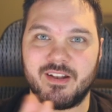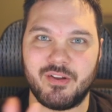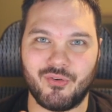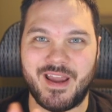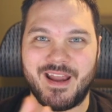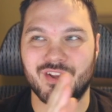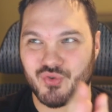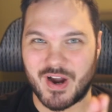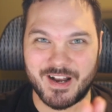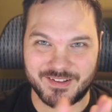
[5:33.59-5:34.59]
in your lane and
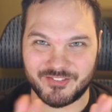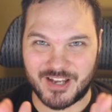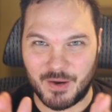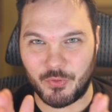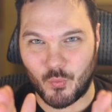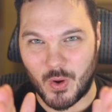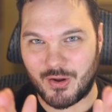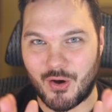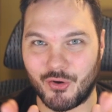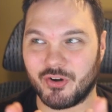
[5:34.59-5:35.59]
try to stay with one
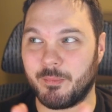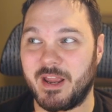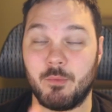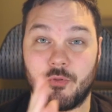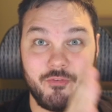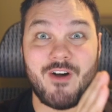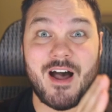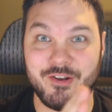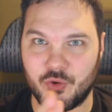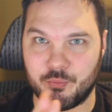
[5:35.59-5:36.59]
color to begin with or
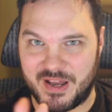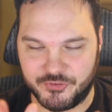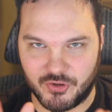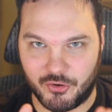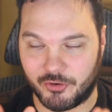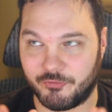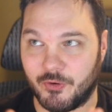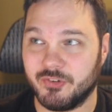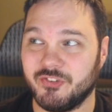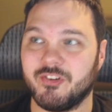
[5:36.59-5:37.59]
find your base color
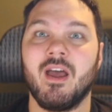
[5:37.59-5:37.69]
first